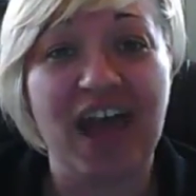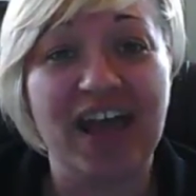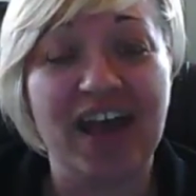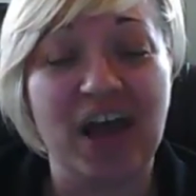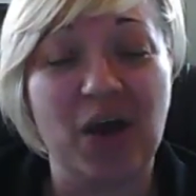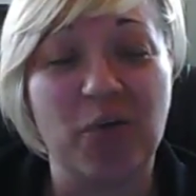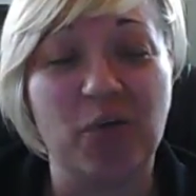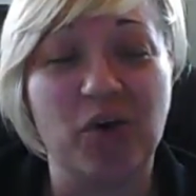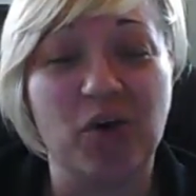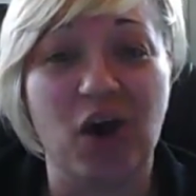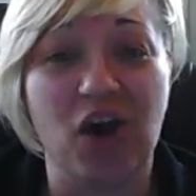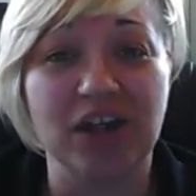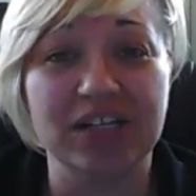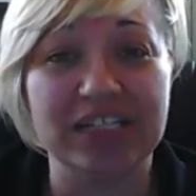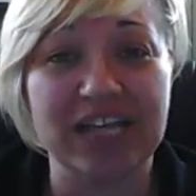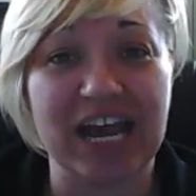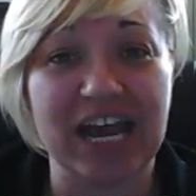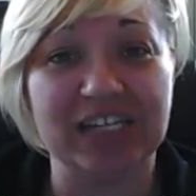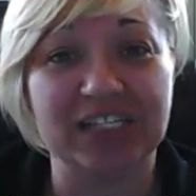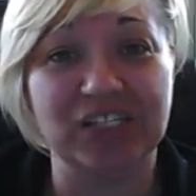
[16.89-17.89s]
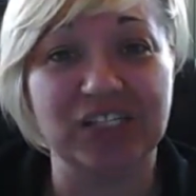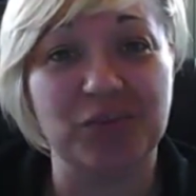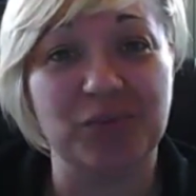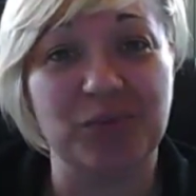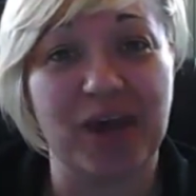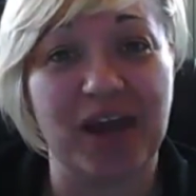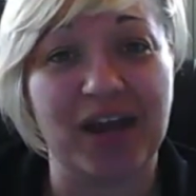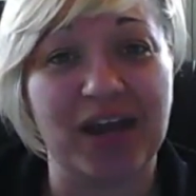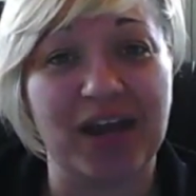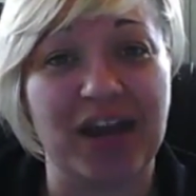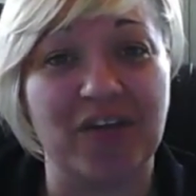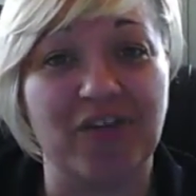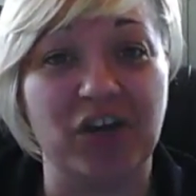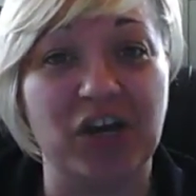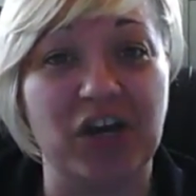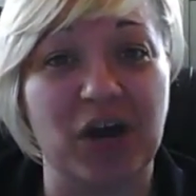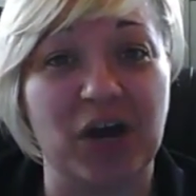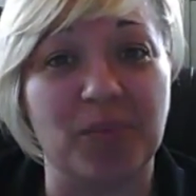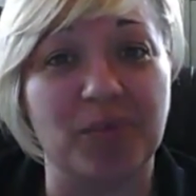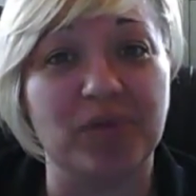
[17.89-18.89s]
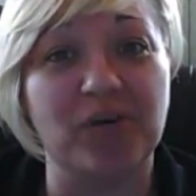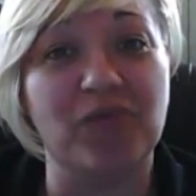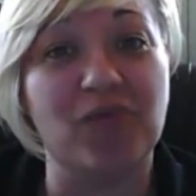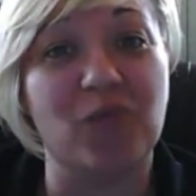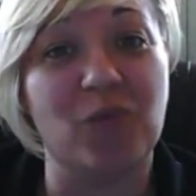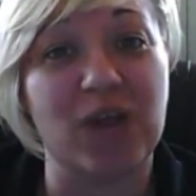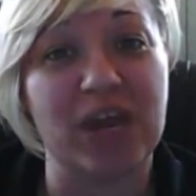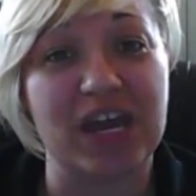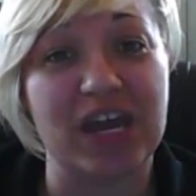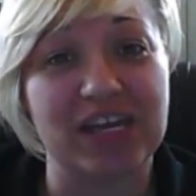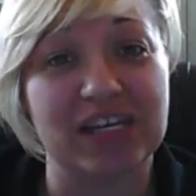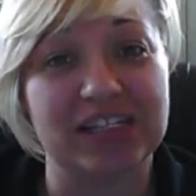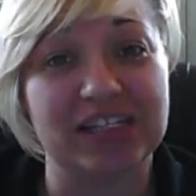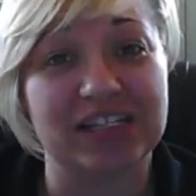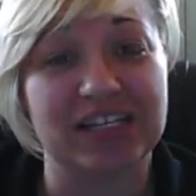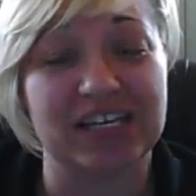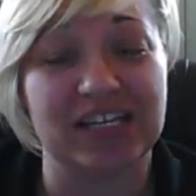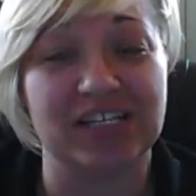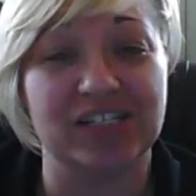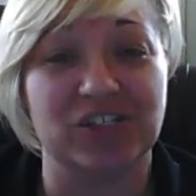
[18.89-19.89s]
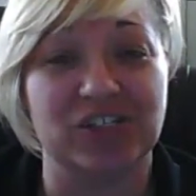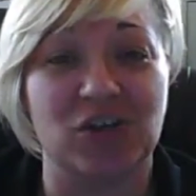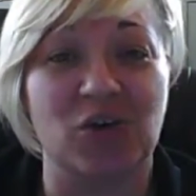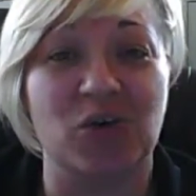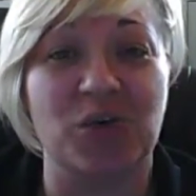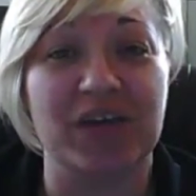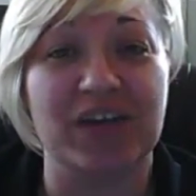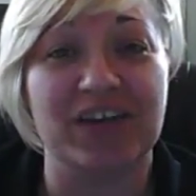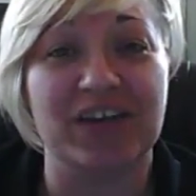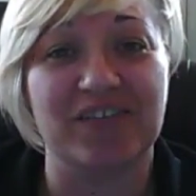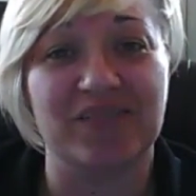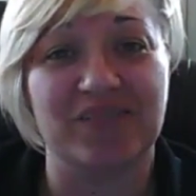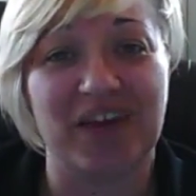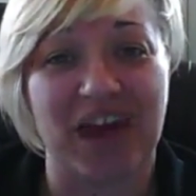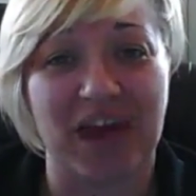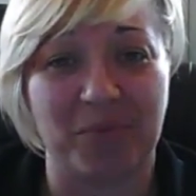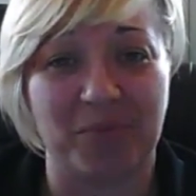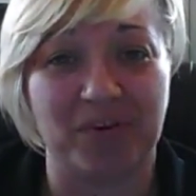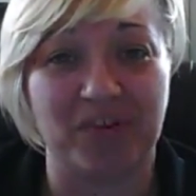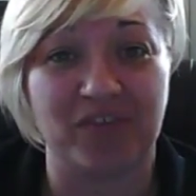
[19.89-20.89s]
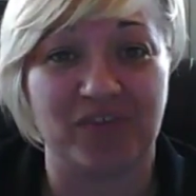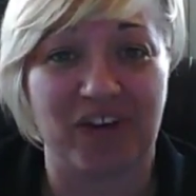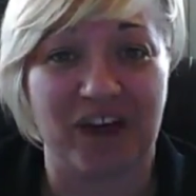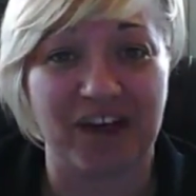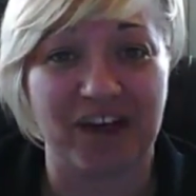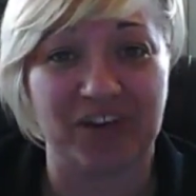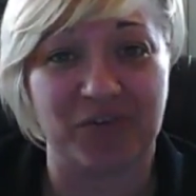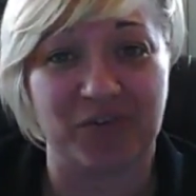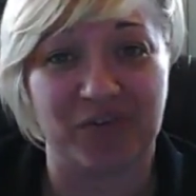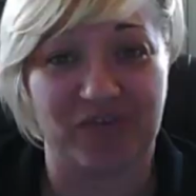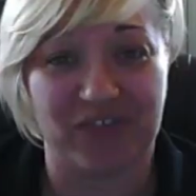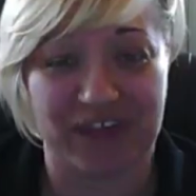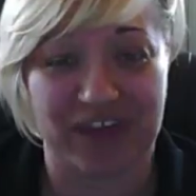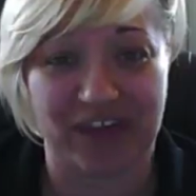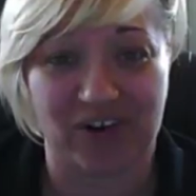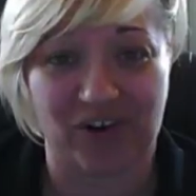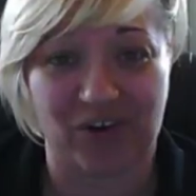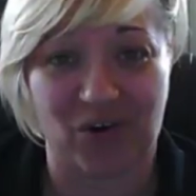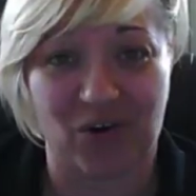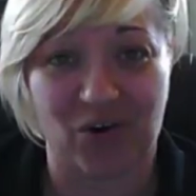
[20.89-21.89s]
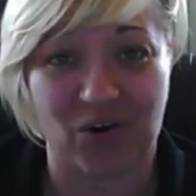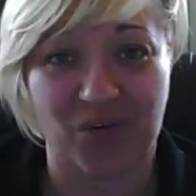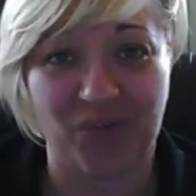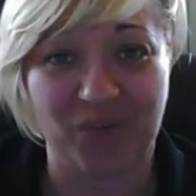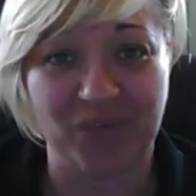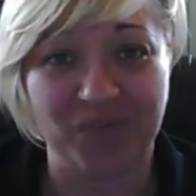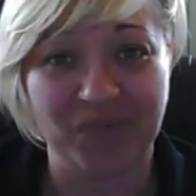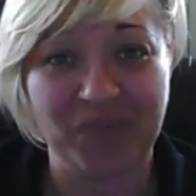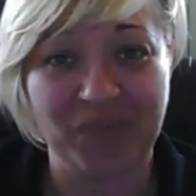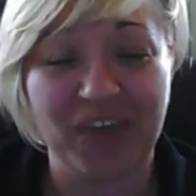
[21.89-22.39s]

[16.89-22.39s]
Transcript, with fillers: and I will contact you back every couple of weeks until we're able to find you a vehicle.